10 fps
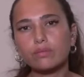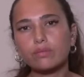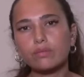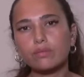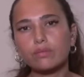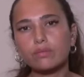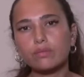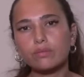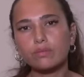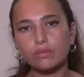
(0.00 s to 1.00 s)

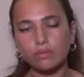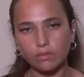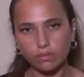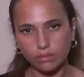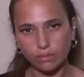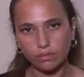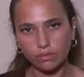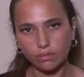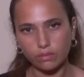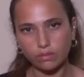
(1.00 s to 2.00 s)

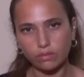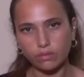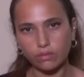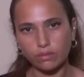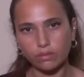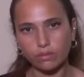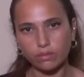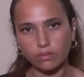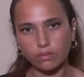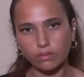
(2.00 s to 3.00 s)

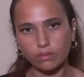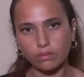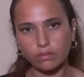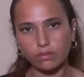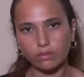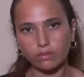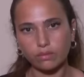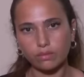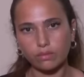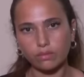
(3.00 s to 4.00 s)

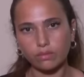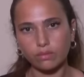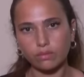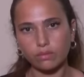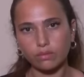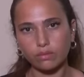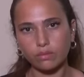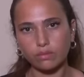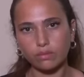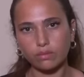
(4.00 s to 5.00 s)

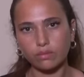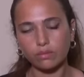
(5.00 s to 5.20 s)
The person shown says nothing.